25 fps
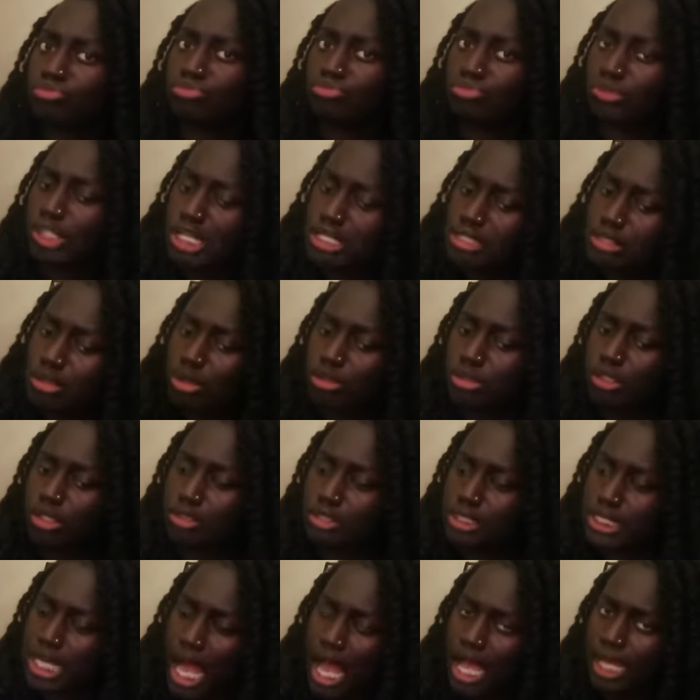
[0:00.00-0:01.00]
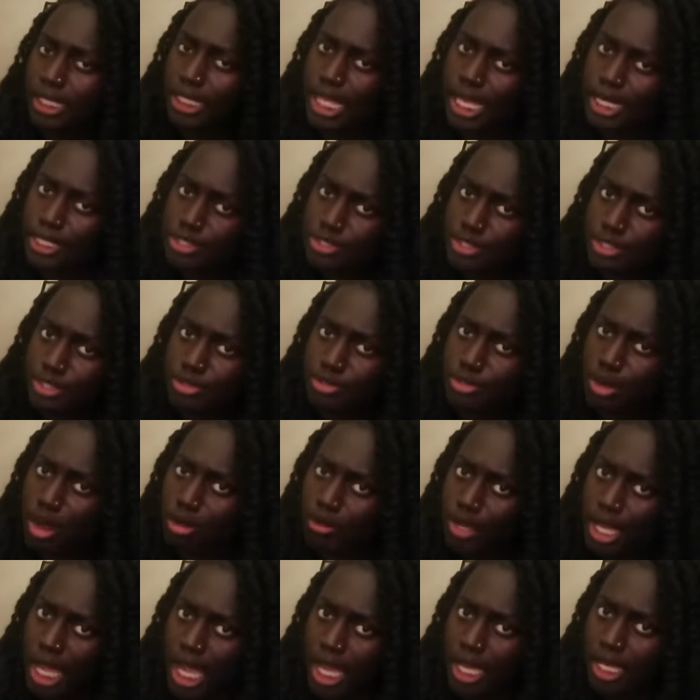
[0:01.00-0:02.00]
that's a little dialect too,
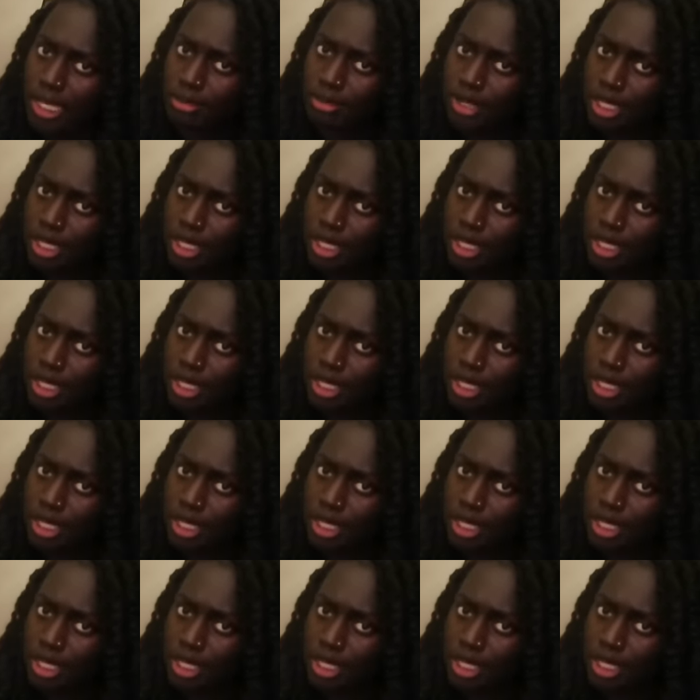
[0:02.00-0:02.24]
okay, come